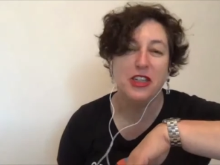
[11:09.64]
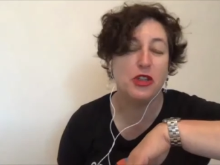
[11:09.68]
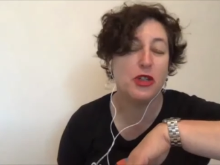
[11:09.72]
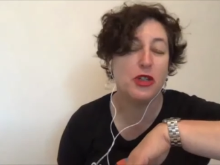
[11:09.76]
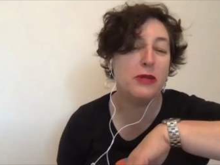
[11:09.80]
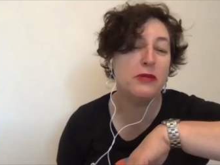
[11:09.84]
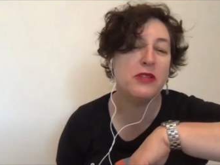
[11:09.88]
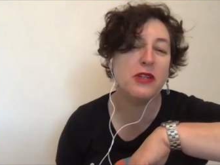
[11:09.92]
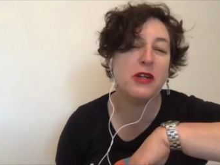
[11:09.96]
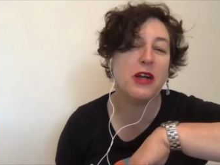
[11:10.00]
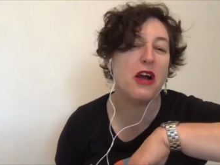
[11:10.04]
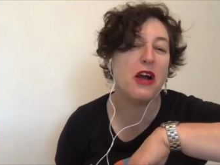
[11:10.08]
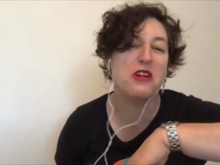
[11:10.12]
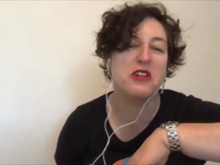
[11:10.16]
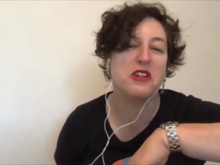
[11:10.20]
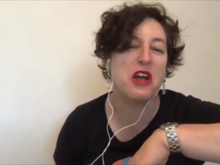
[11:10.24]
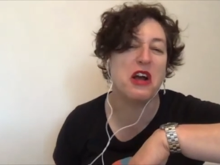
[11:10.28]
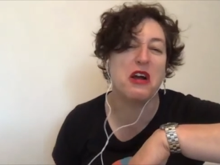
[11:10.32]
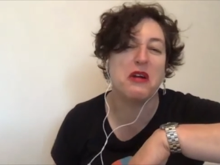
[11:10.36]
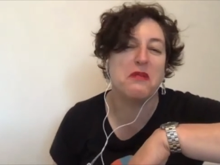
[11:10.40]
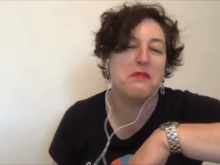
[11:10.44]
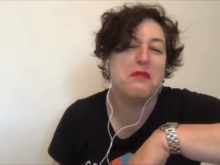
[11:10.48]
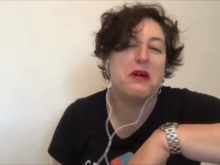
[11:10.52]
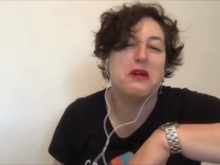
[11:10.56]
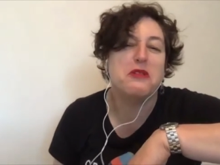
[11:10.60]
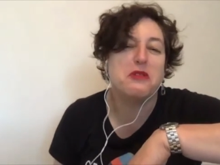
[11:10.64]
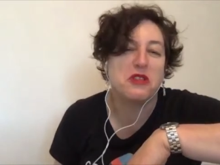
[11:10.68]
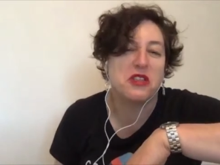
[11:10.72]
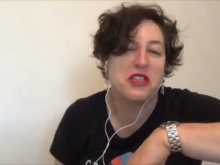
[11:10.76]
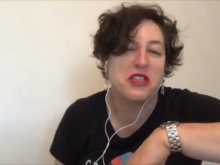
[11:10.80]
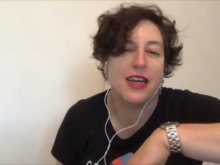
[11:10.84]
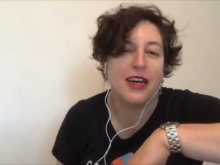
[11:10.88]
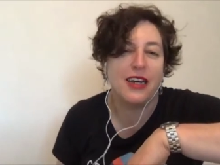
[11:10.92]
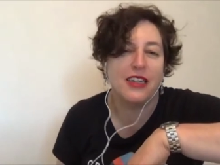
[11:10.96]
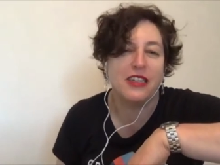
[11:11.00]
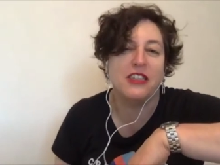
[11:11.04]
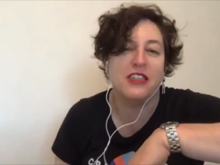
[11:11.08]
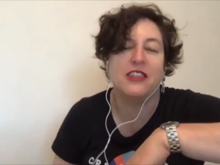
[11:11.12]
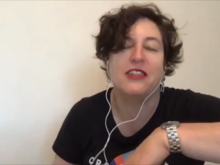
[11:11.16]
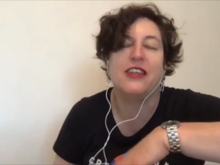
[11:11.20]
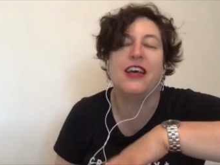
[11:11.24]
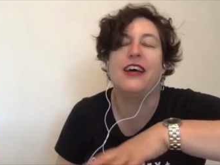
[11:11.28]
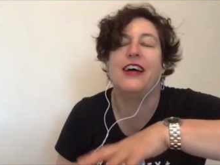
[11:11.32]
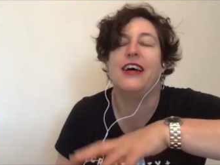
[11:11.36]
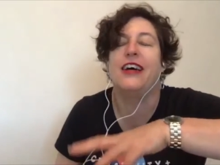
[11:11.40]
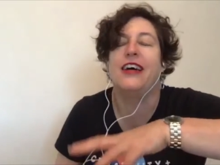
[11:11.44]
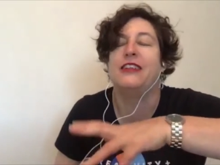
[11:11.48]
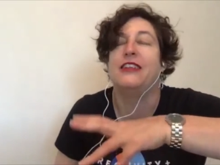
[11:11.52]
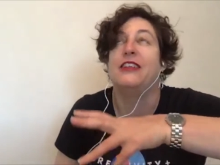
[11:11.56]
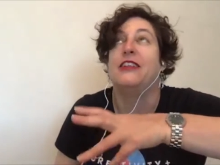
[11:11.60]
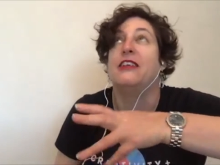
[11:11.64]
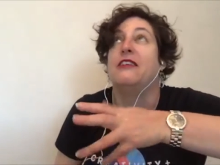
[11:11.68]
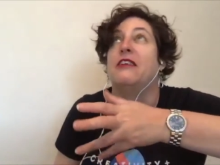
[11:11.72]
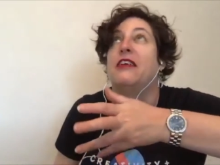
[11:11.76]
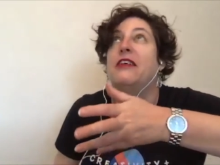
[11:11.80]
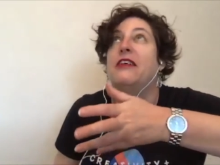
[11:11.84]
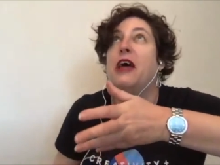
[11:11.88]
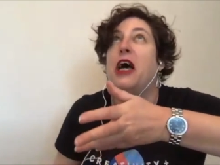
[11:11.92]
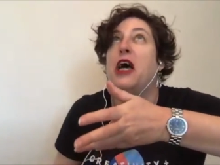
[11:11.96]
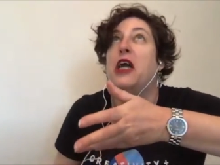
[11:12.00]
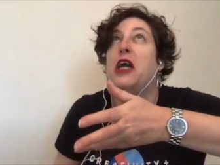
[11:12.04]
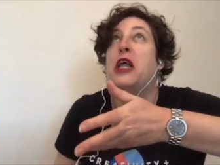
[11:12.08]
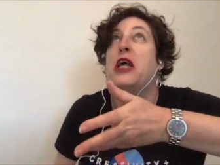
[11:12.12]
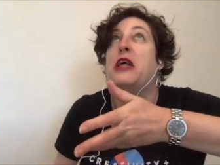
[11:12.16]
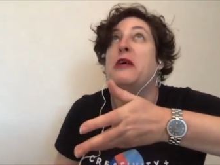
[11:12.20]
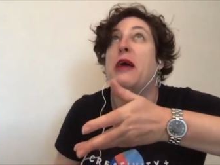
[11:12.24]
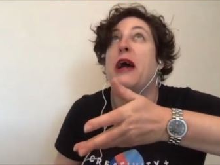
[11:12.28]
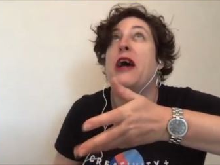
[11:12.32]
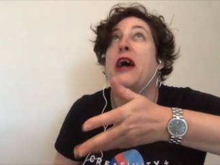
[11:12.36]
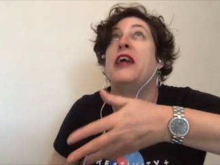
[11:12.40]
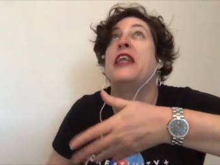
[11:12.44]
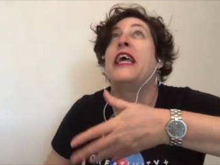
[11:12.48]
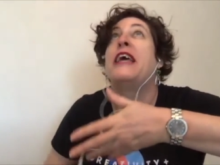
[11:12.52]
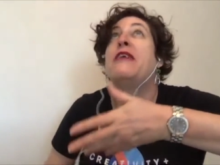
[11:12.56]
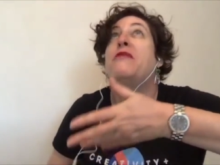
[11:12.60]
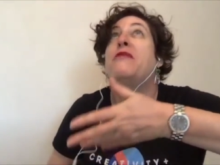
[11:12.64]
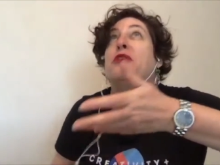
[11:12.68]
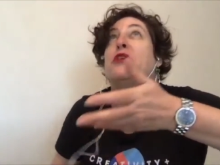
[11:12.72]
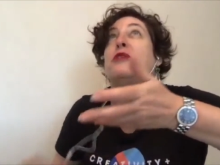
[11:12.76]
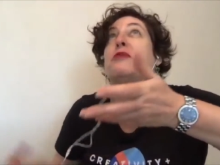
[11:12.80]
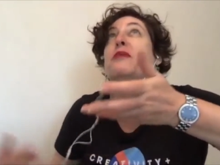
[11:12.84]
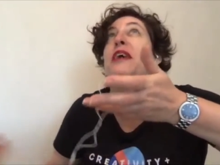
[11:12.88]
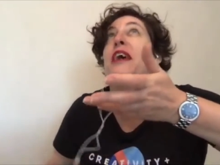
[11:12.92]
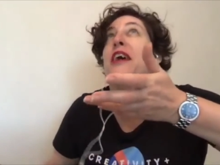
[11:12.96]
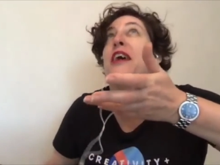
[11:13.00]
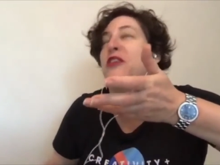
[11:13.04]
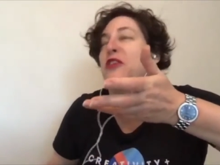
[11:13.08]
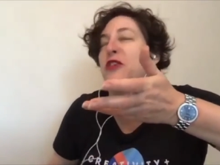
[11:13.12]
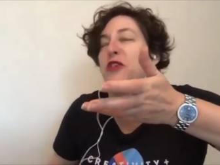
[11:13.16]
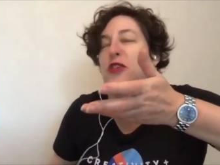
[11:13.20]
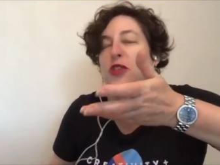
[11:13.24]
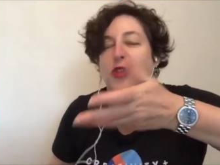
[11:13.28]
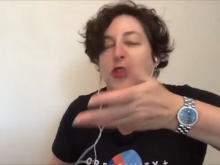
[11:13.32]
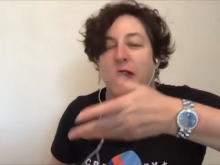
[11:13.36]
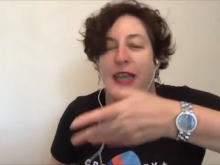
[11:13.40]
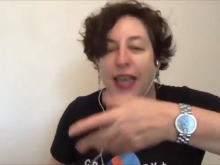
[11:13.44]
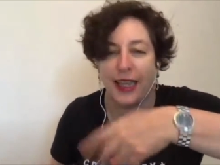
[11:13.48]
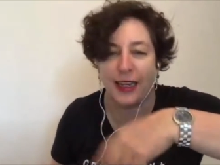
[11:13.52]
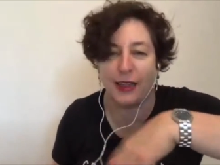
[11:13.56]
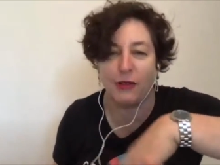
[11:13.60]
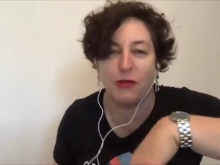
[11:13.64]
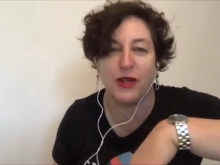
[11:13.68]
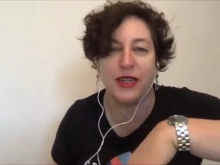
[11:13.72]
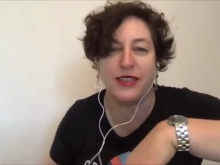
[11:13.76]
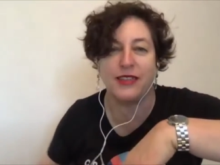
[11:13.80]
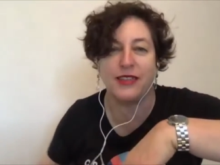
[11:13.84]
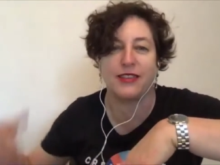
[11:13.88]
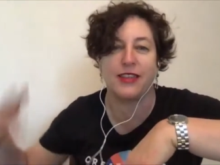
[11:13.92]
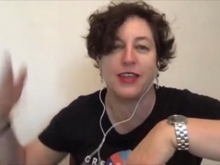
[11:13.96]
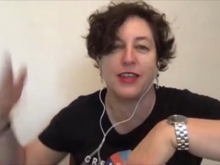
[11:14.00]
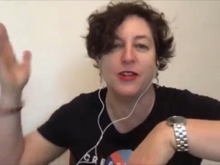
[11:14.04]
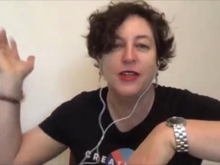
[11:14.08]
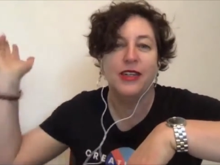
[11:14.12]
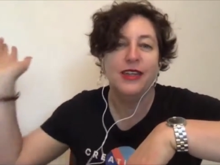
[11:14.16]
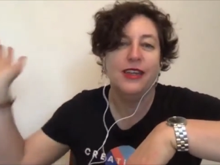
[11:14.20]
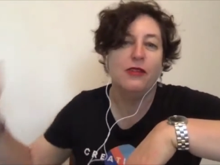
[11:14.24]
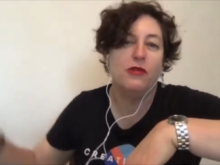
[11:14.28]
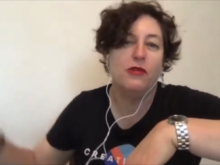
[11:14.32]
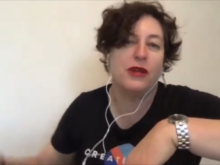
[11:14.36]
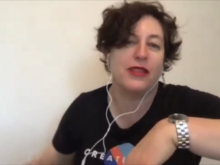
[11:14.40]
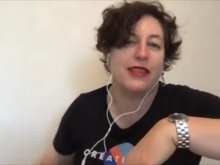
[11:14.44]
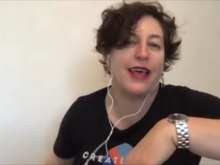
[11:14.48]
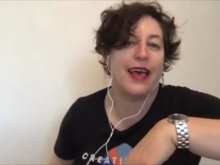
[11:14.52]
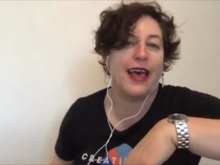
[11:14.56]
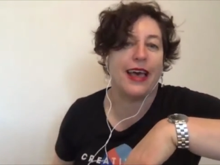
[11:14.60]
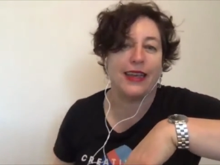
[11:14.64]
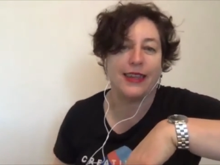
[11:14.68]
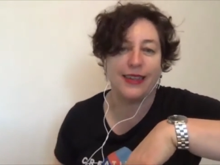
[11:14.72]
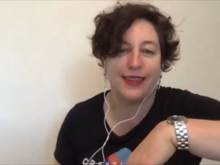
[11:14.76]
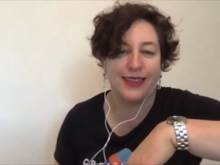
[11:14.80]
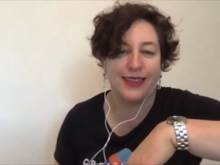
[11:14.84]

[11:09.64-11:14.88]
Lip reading: dreams are mostly unable to be understood anyway, so what the heck?